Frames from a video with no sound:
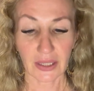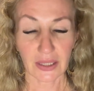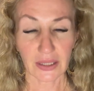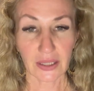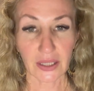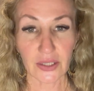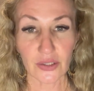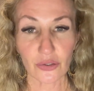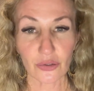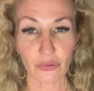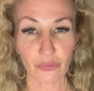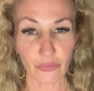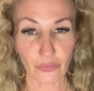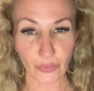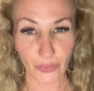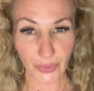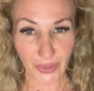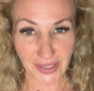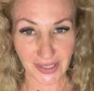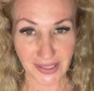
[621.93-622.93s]
that you're
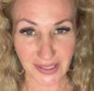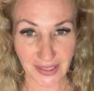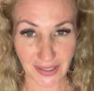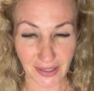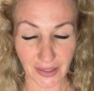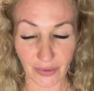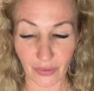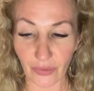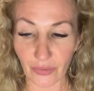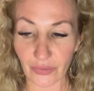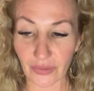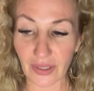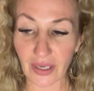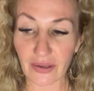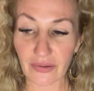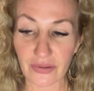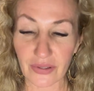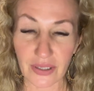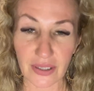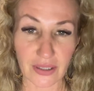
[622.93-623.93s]
forcing, or
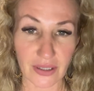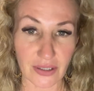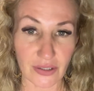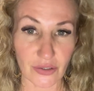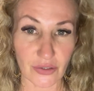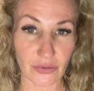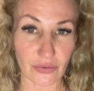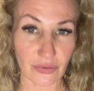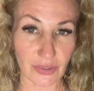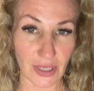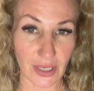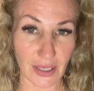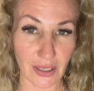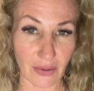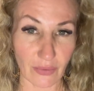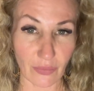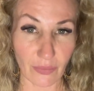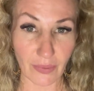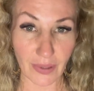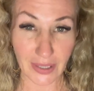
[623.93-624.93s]
nothing that you're really
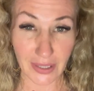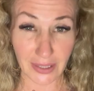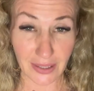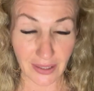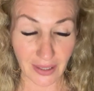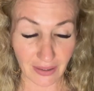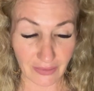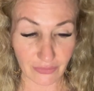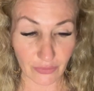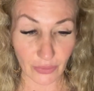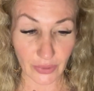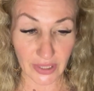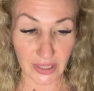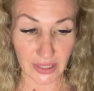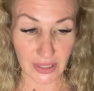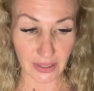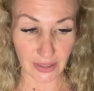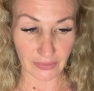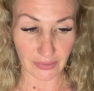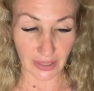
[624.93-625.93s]

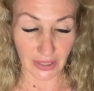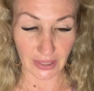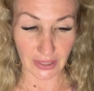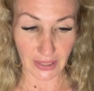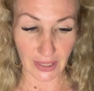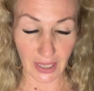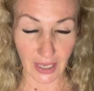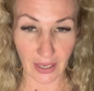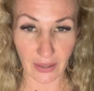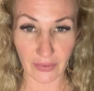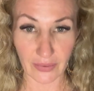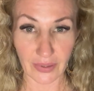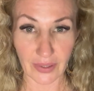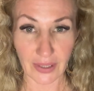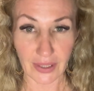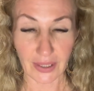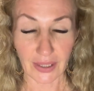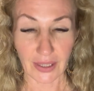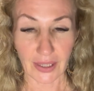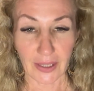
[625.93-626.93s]
avoiding right now.
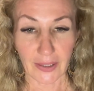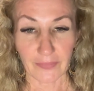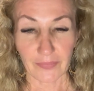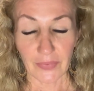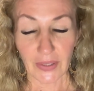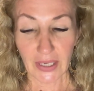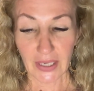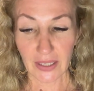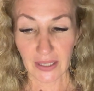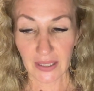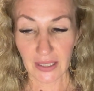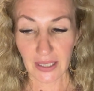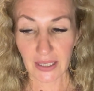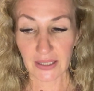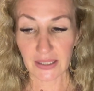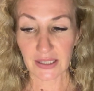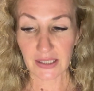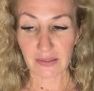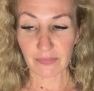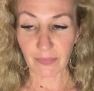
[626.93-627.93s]
In
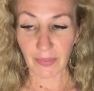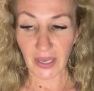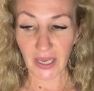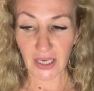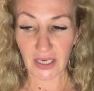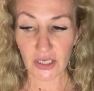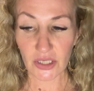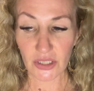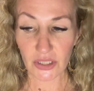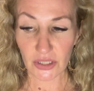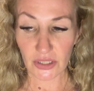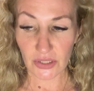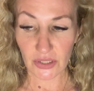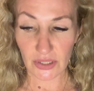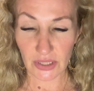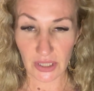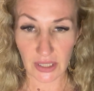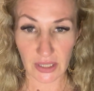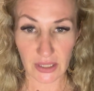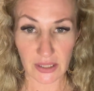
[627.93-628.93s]
that
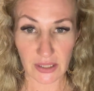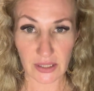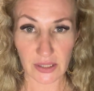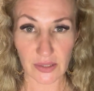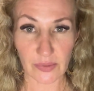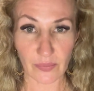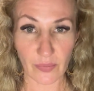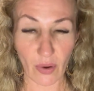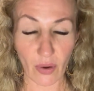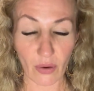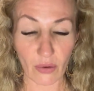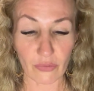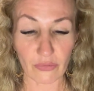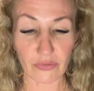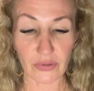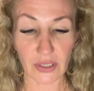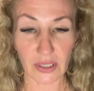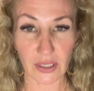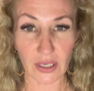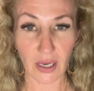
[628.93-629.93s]
spaciousness
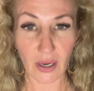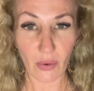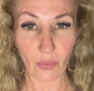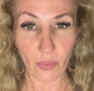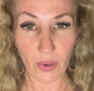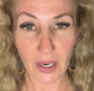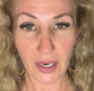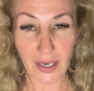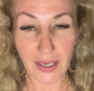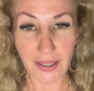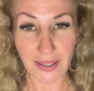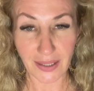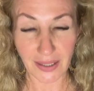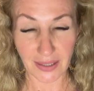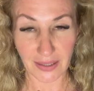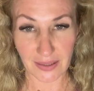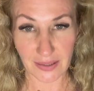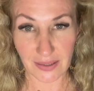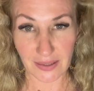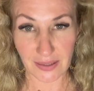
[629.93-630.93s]
of the
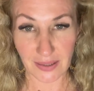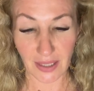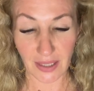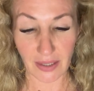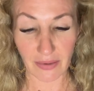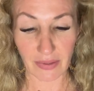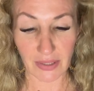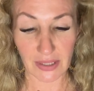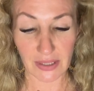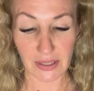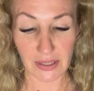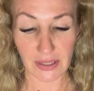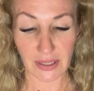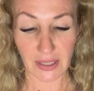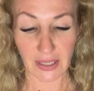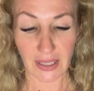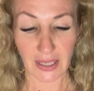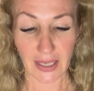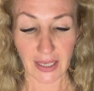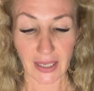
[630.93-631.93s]
awareness, there is
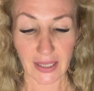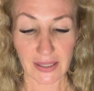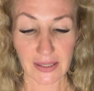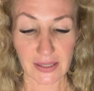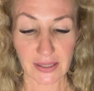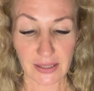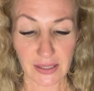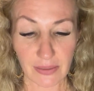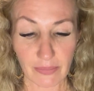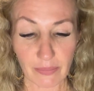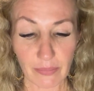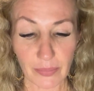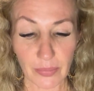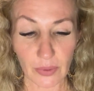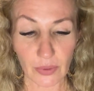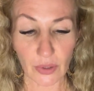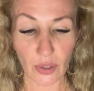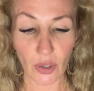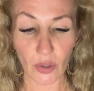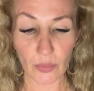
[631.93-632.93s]
a
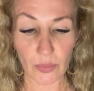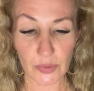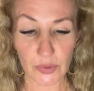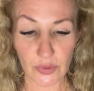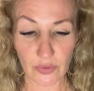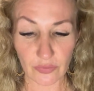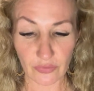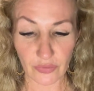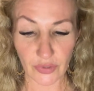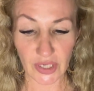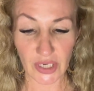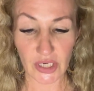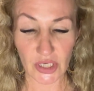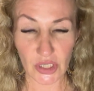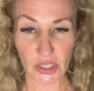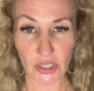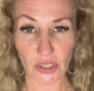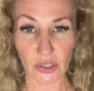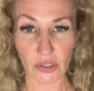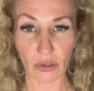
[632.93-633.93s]
simple
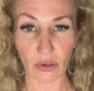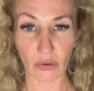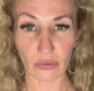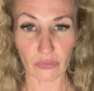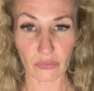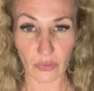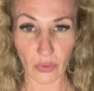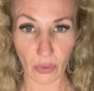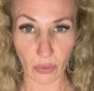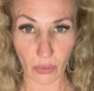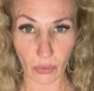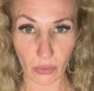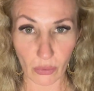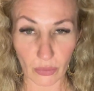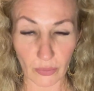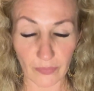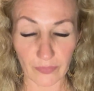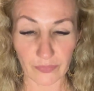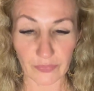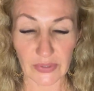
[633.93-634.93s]
observation of
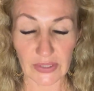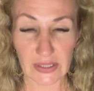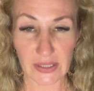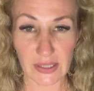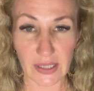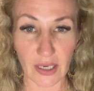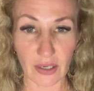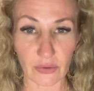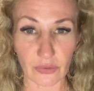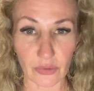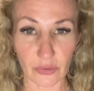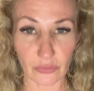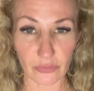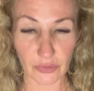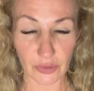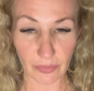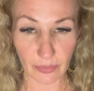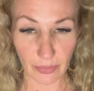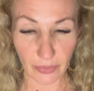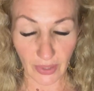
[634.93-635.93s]
all. The sound of
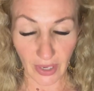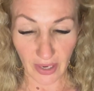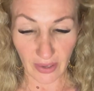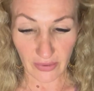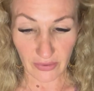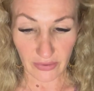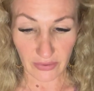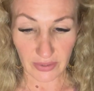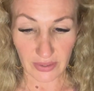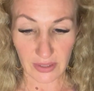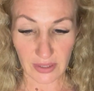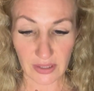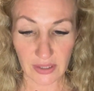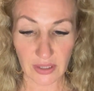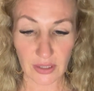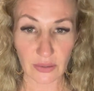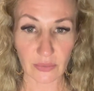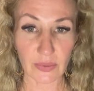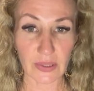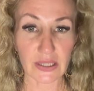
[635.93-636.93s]
the breath is
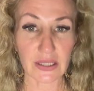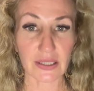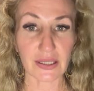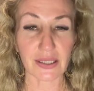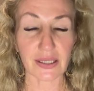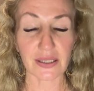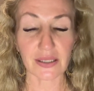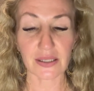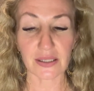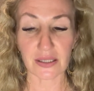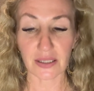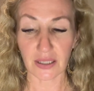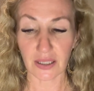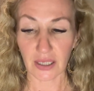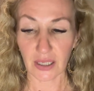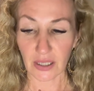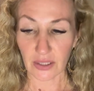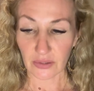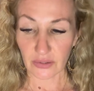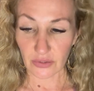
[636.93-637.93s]
still witnessed,
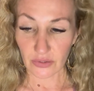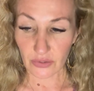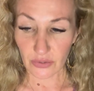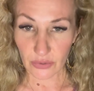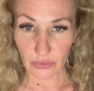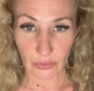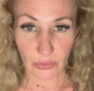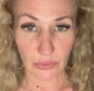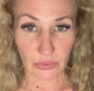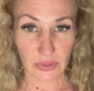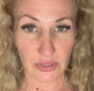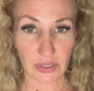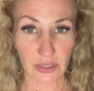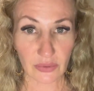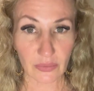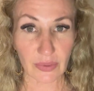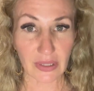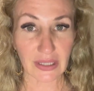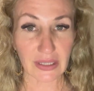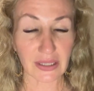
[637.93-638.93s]
the thoughts are
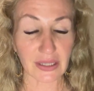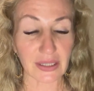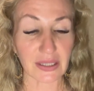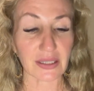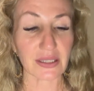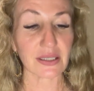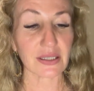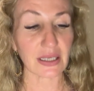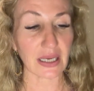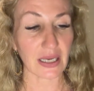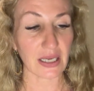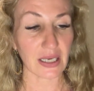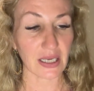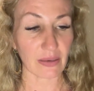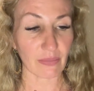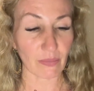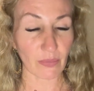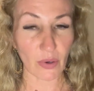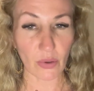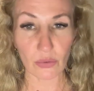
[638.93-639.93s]
witnessed, any
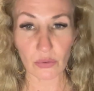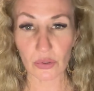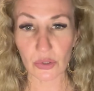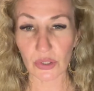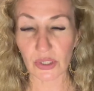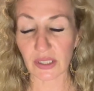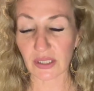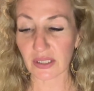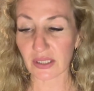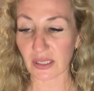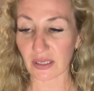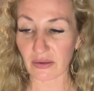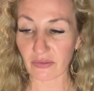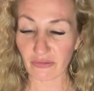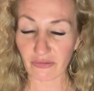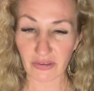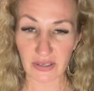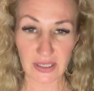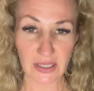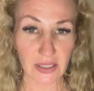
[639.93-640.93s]
emotions, any
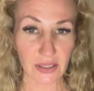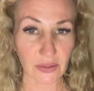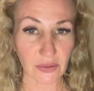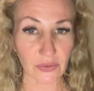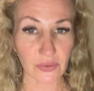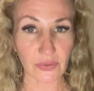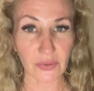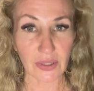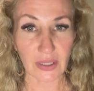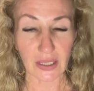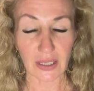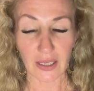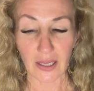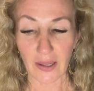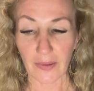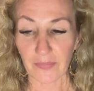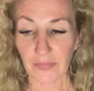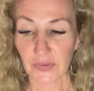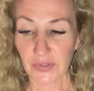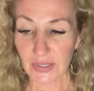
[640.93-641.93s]
physical
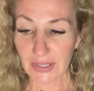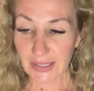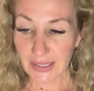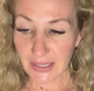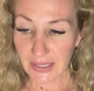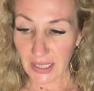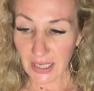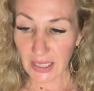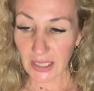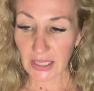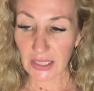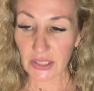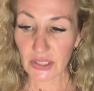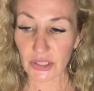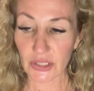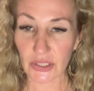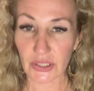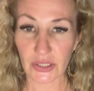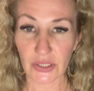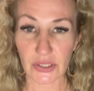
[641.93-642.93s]

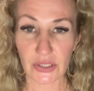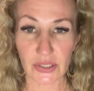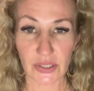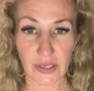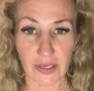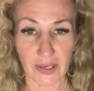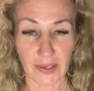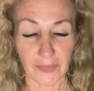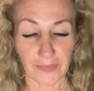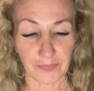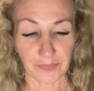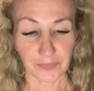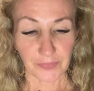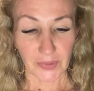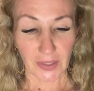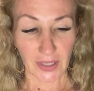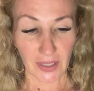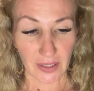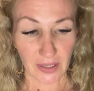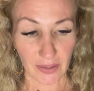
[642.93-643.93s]
sensations
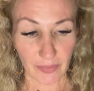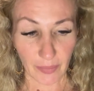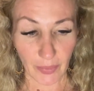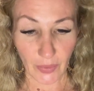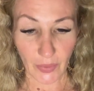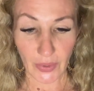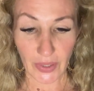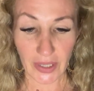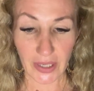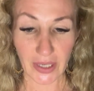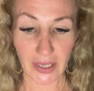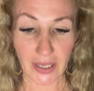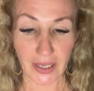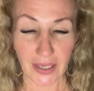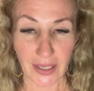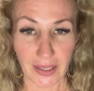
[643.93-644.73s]
in the body.